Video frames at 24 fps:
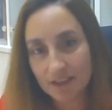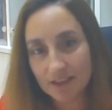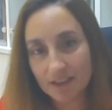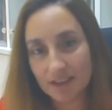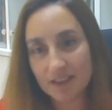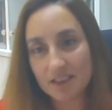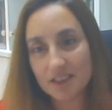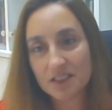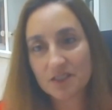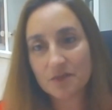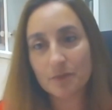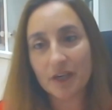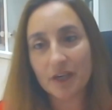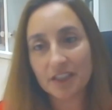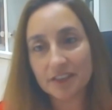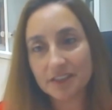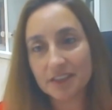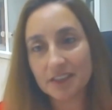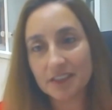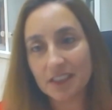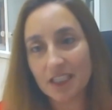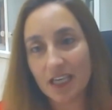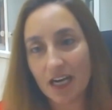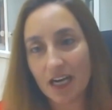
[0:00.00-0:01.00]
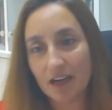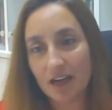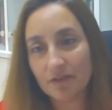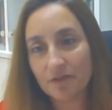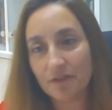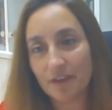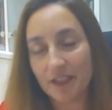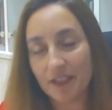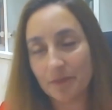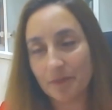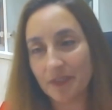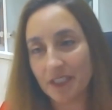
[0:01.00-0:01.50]
and smart enough,
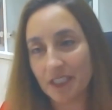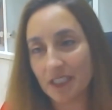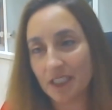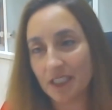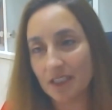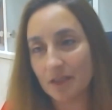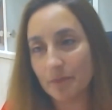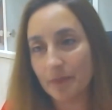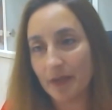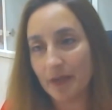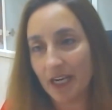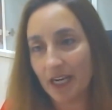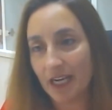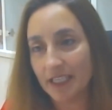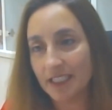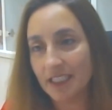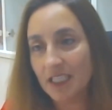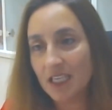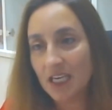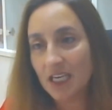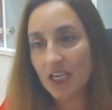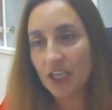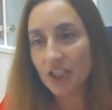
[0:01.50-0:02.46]
I mean by